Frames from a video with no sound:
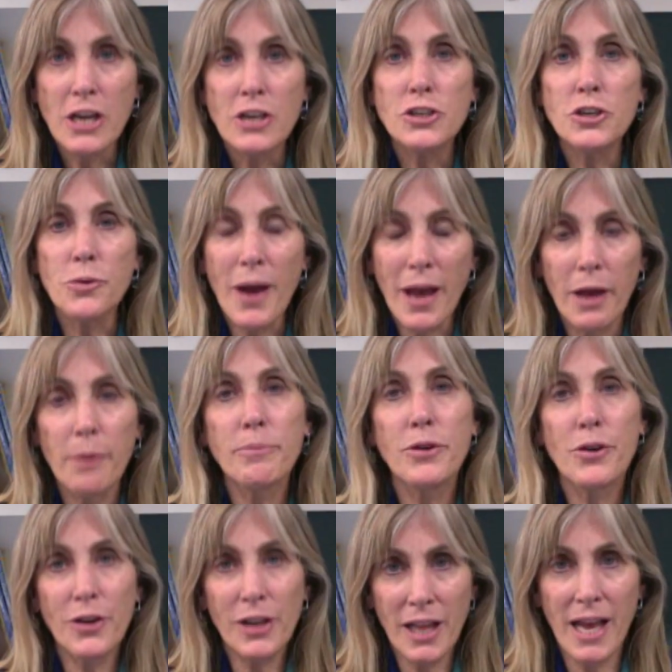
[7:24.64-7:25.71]
to help
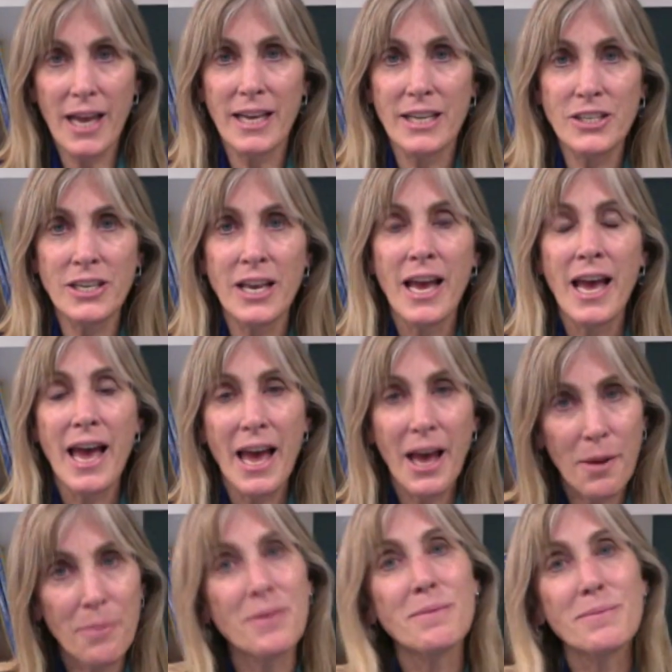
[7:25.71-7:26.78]
your clients
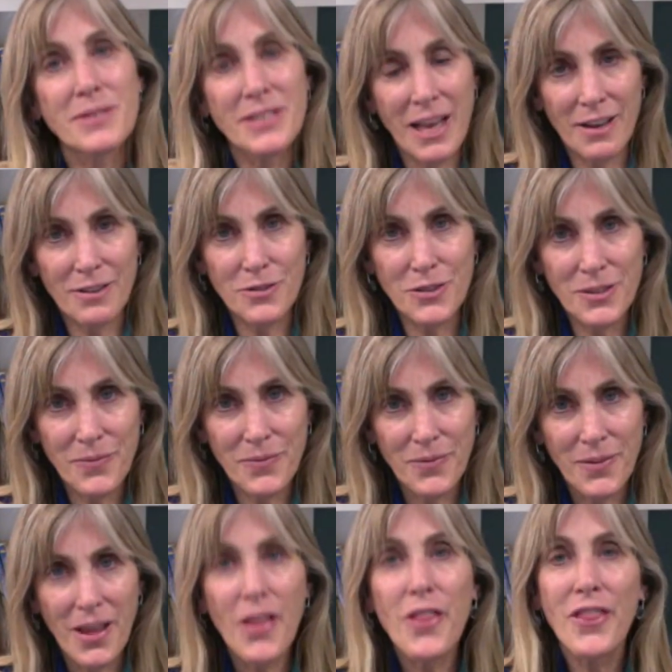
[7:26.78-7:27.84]
help themselves.
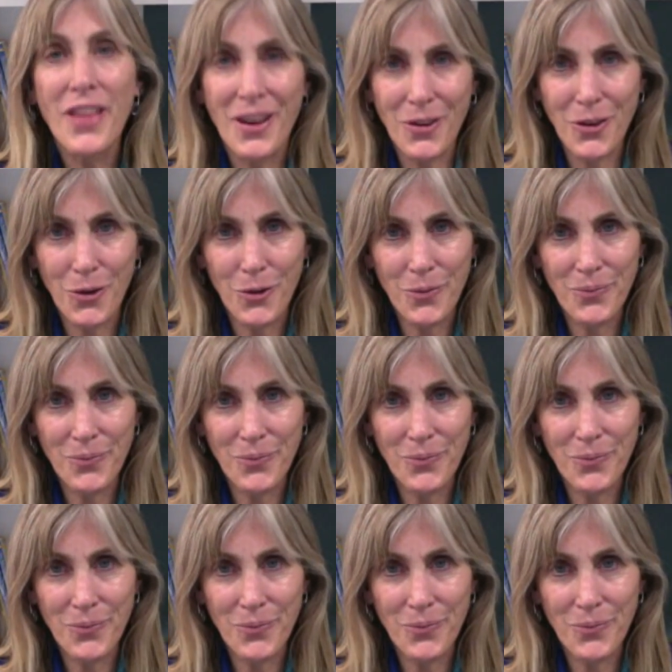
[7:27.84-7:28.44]
Thank you.